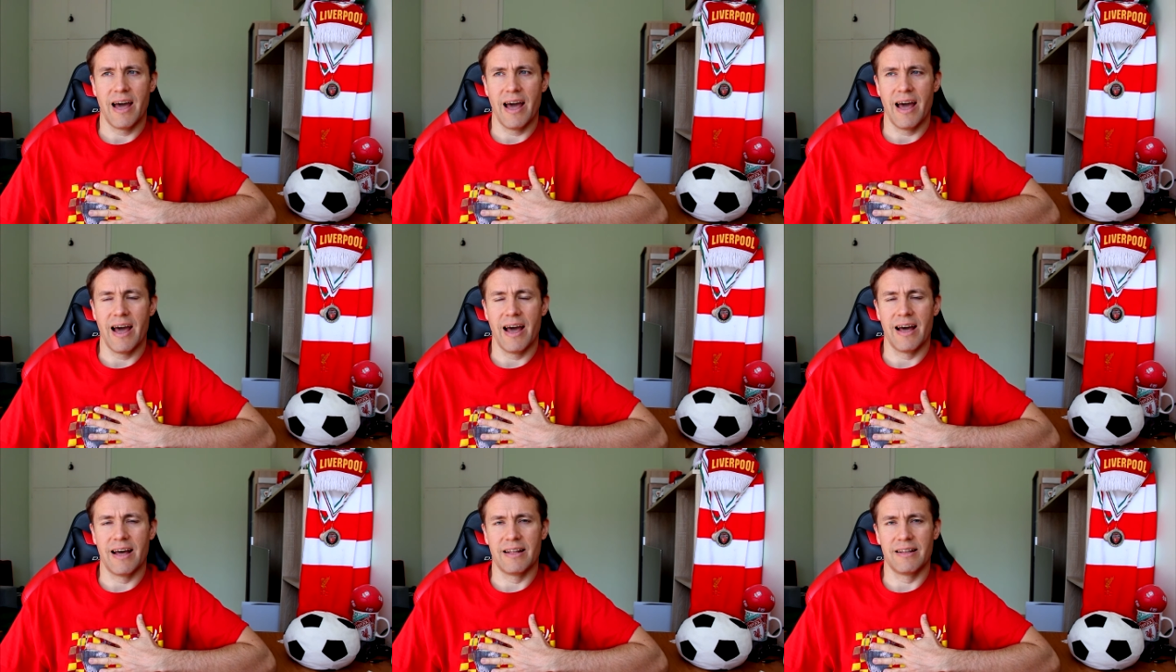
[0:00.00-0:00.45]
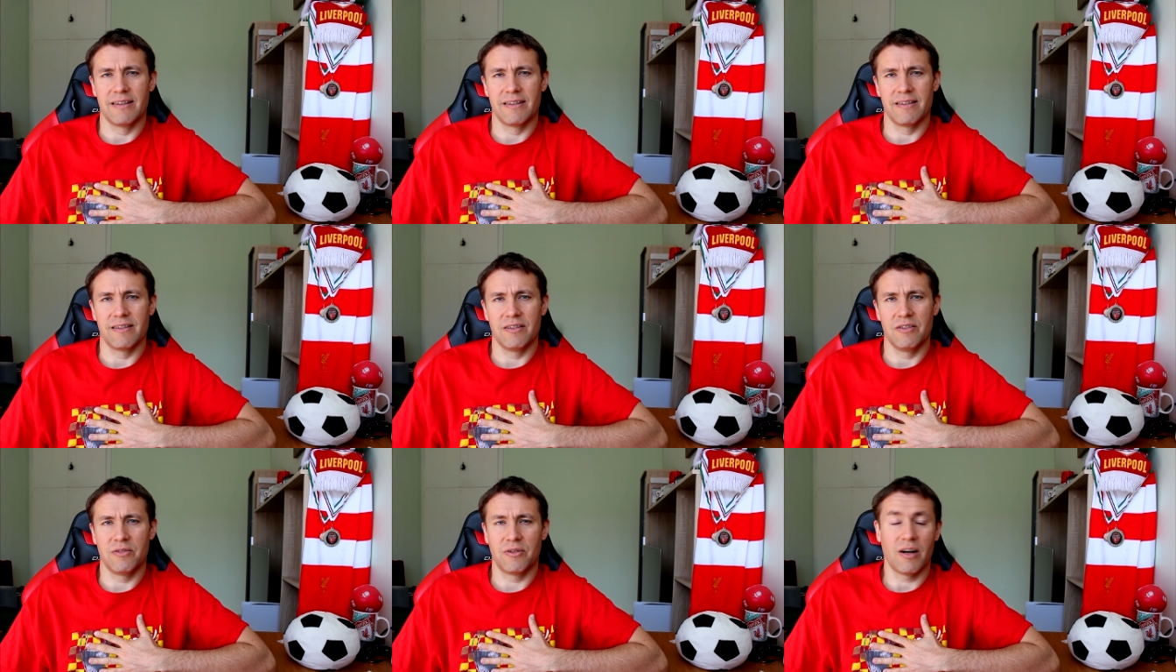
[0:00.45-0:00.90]
and
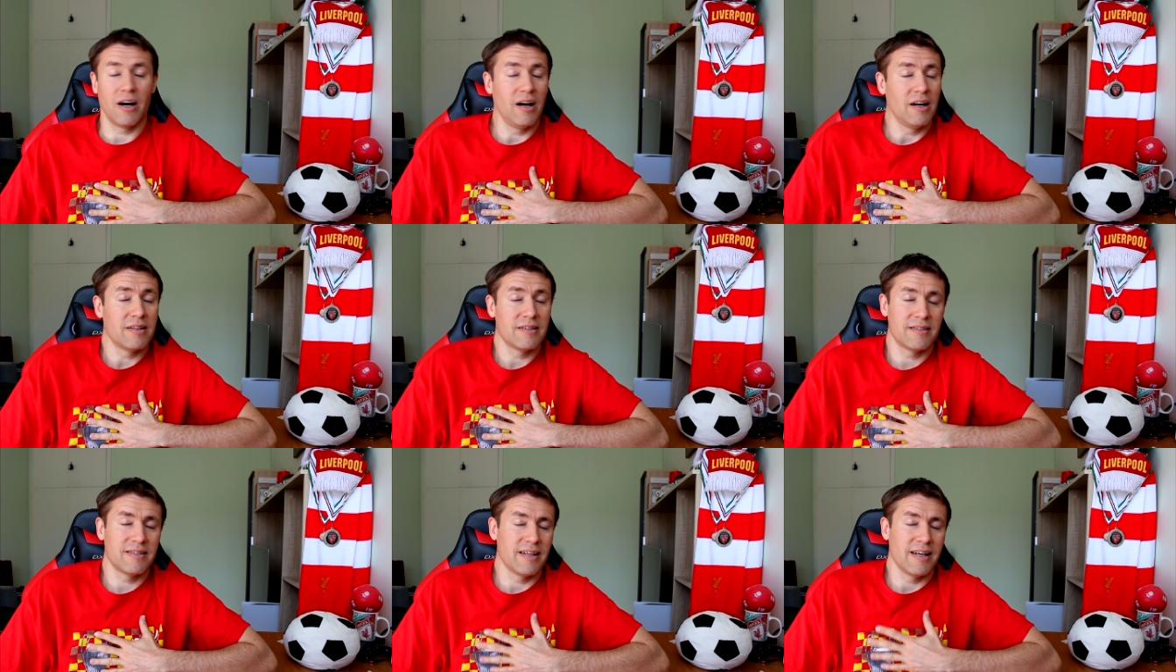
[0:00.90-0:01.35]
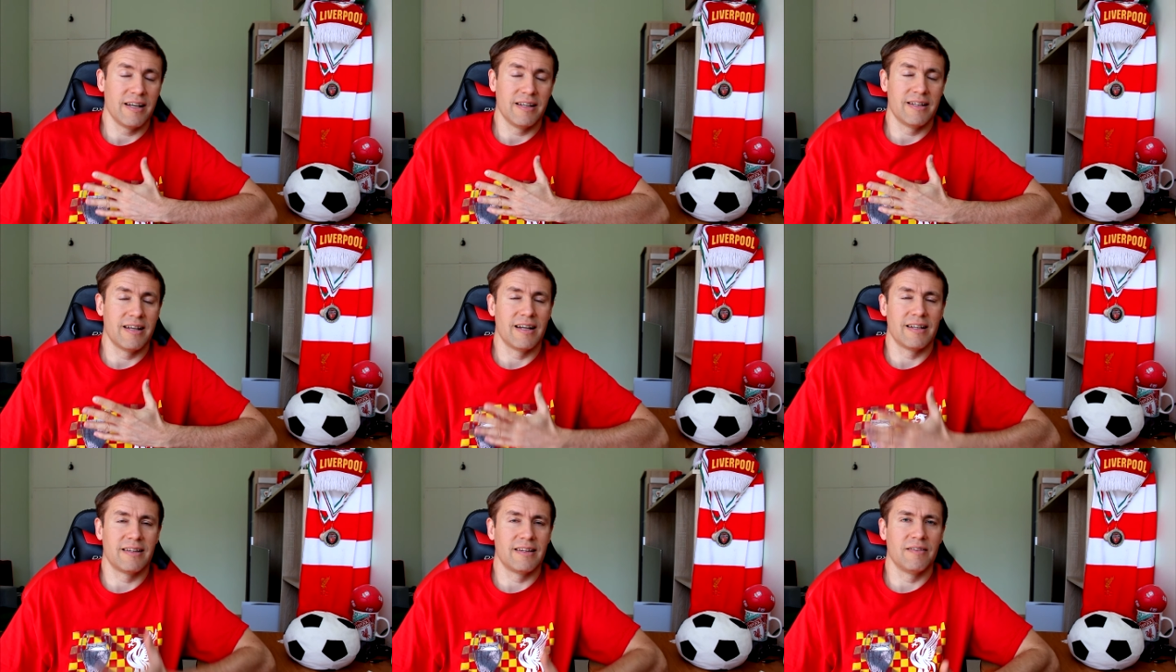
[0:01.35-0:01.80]
you can't say
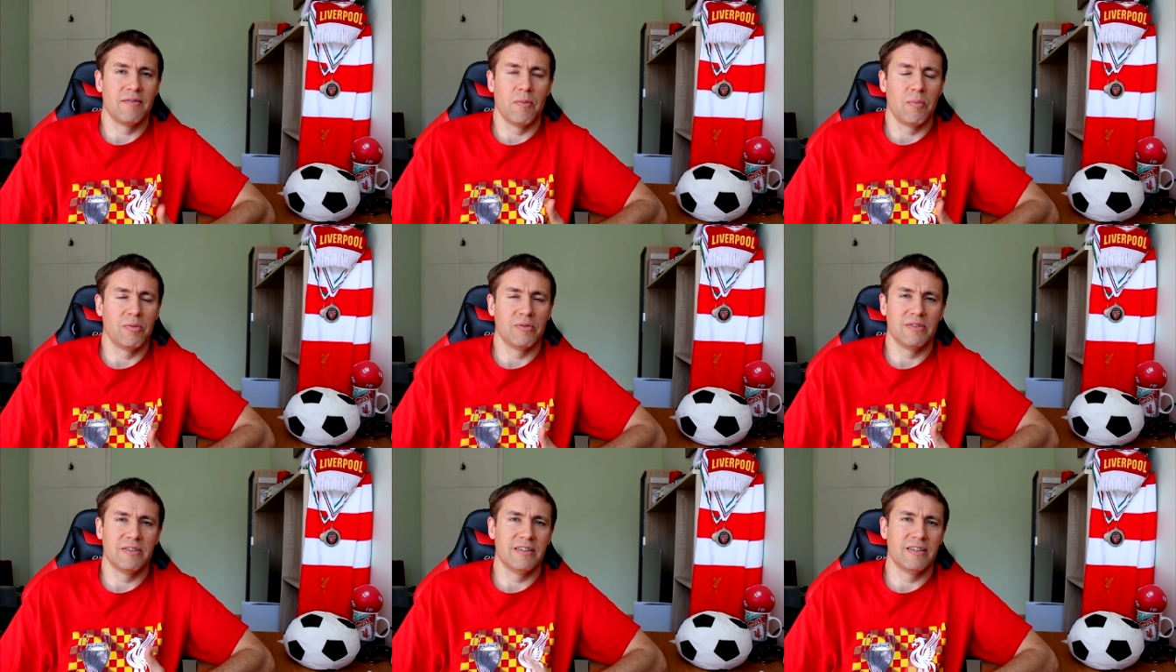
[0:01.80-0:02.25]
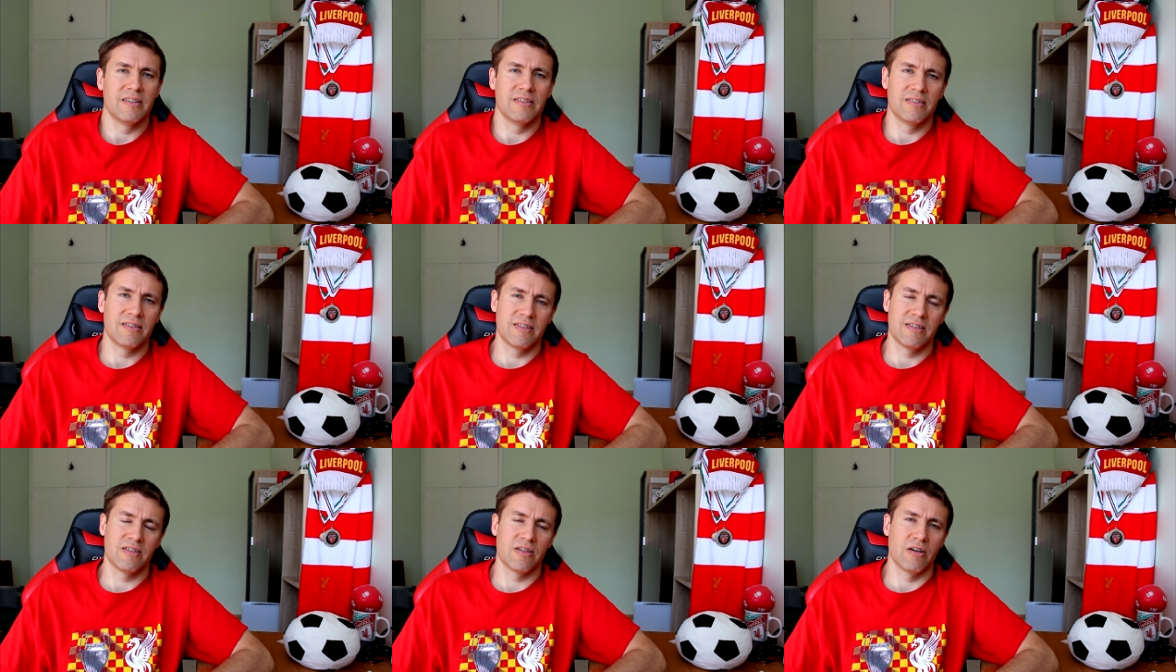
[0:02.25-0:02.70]
that Liverpool
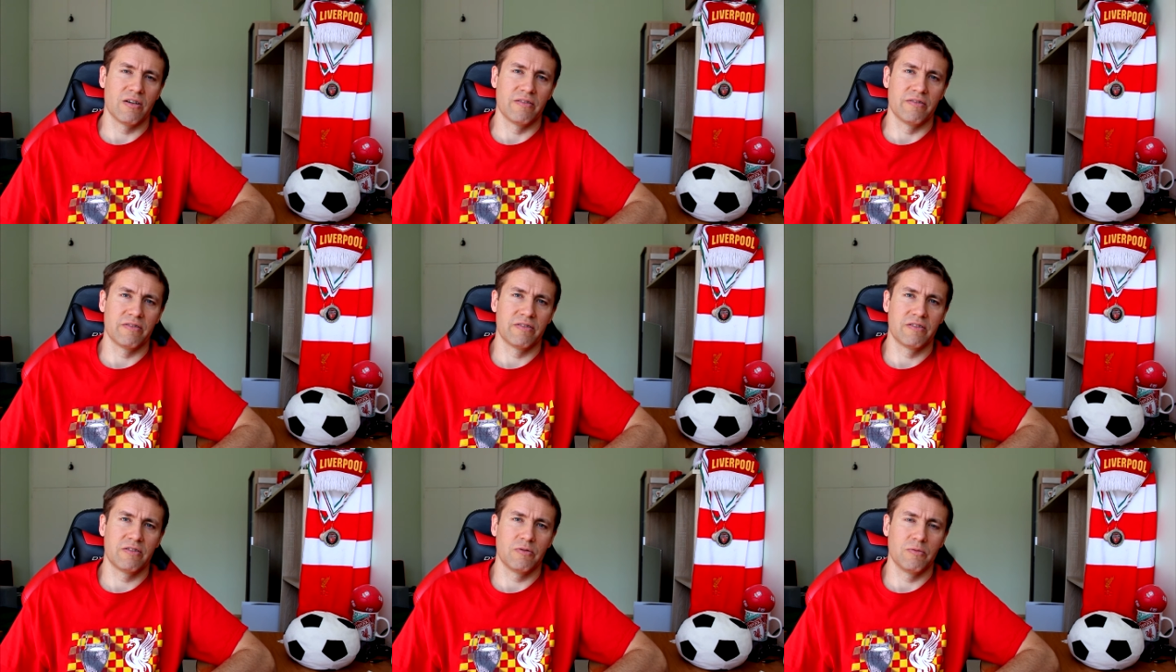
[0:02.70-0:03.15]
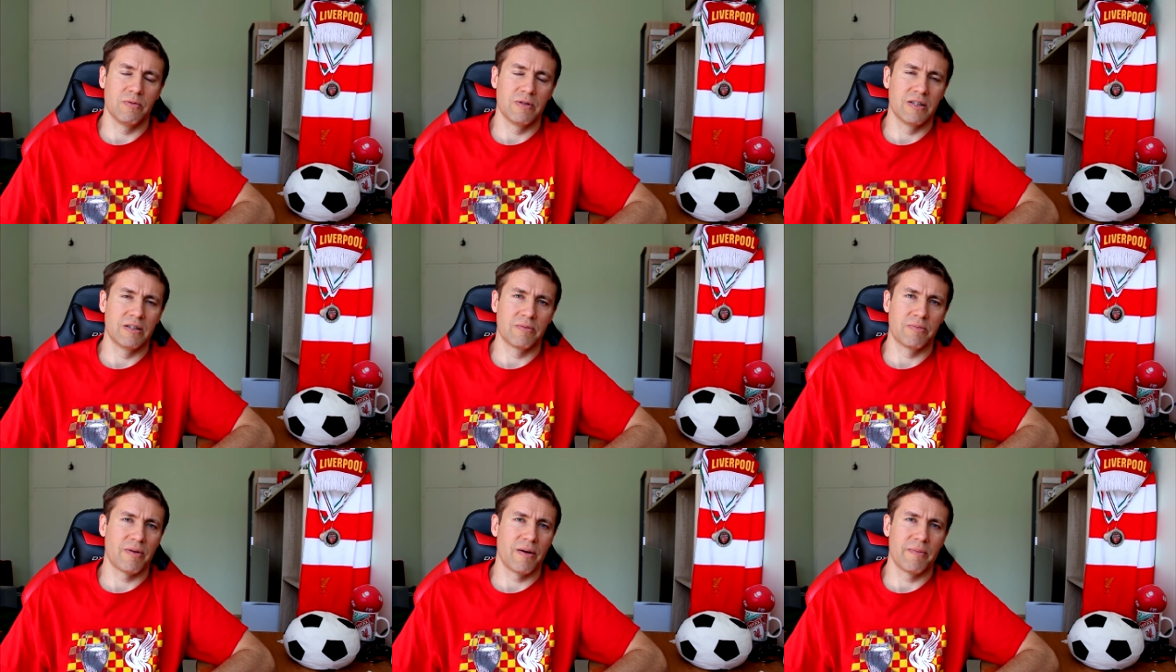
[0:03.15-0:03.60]
didn't deserve to
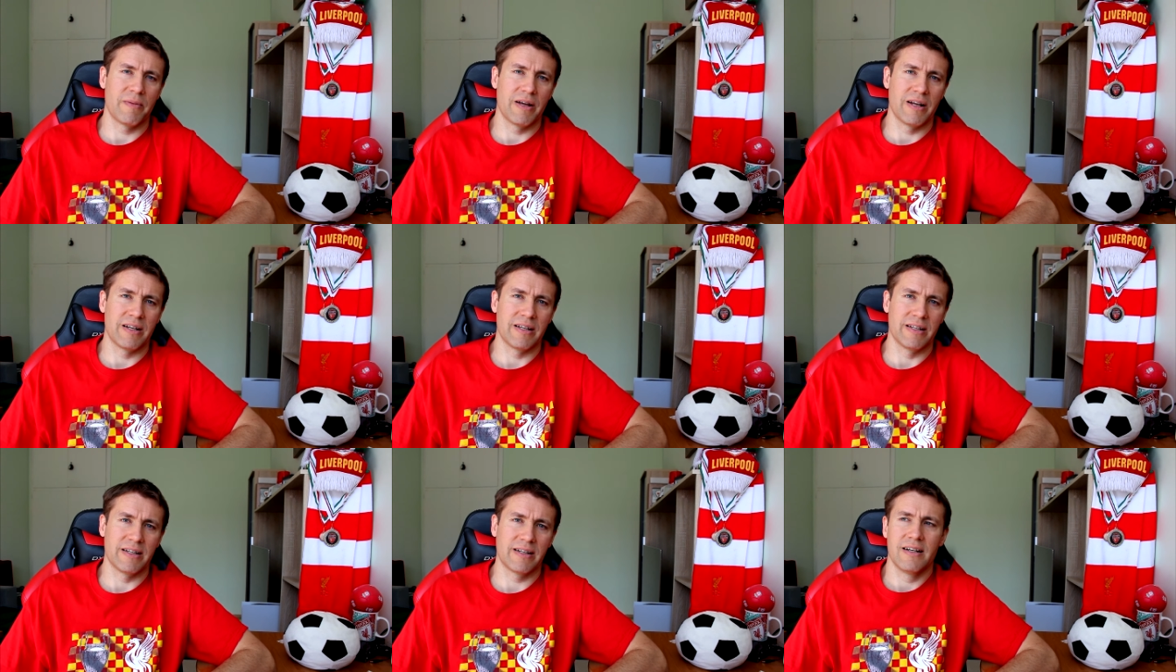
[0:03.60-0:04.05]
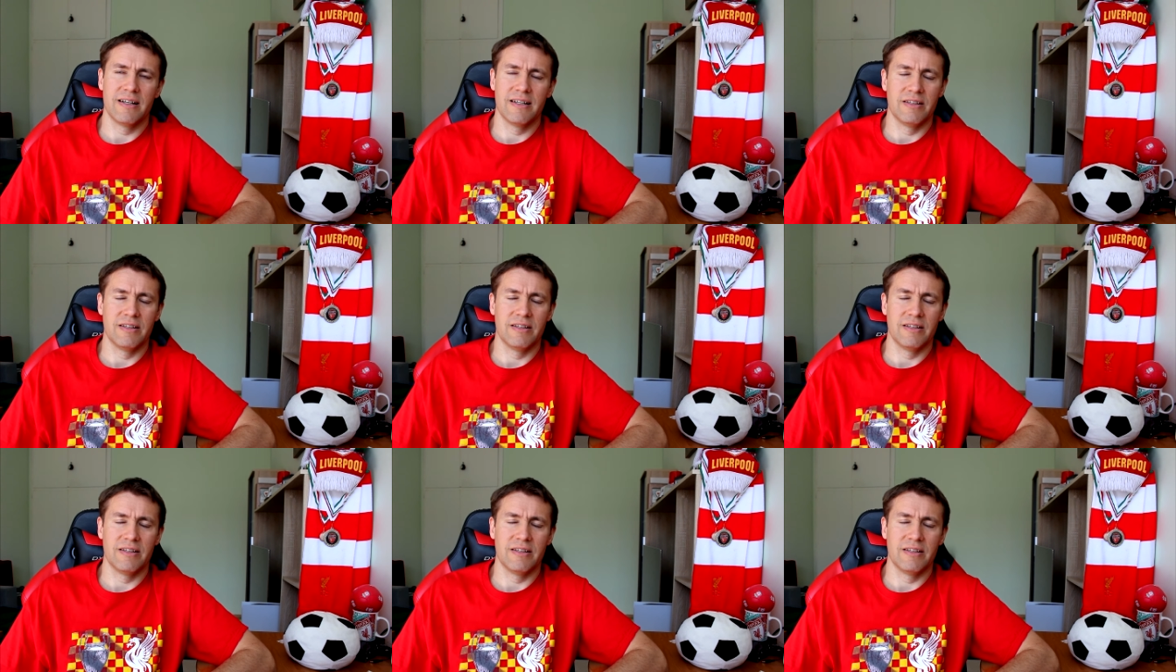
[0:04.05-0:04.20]
win the Premier League